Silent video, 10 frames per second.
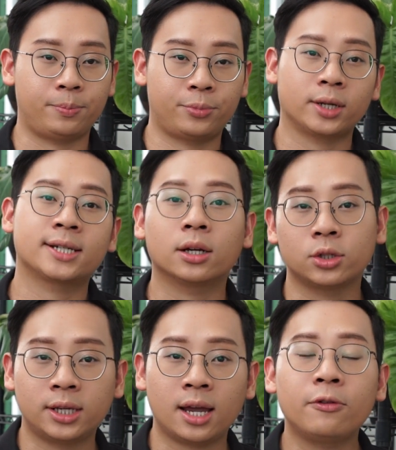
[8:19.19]
brought out
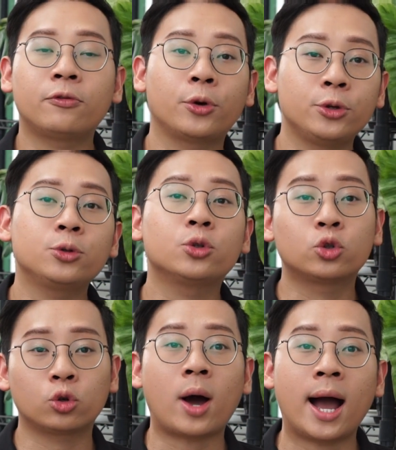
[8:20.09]
today for you to
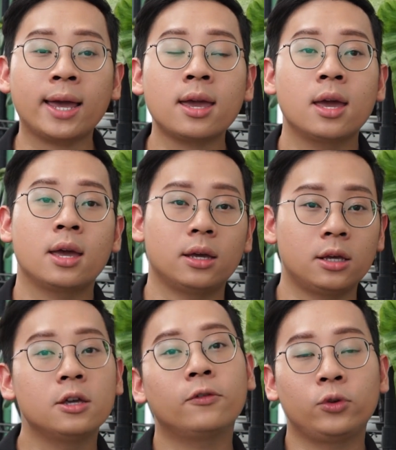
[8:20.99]
try
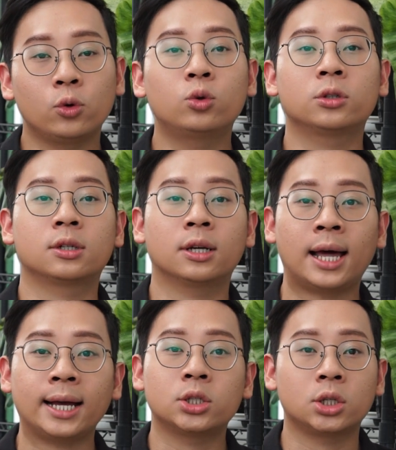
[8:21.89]
if you would
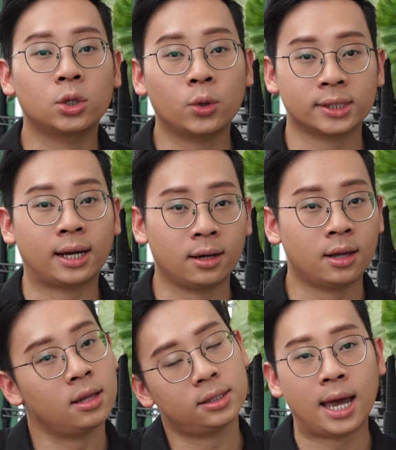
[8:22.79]
like to grow
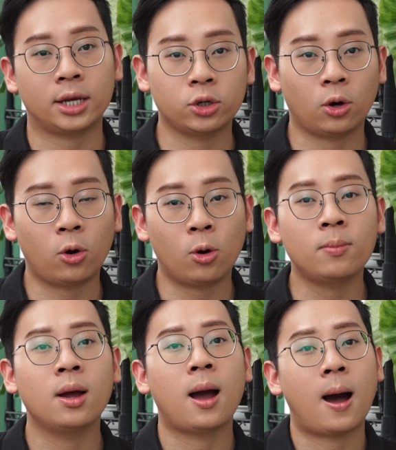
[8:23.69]
succulents at your
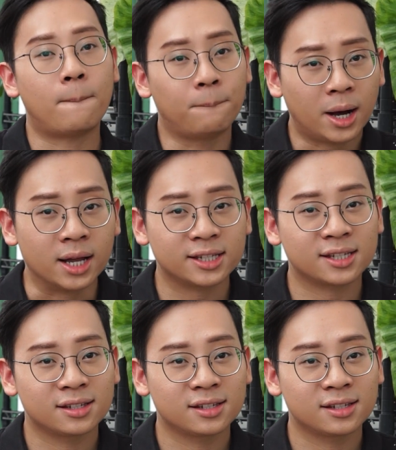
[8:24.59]
home, but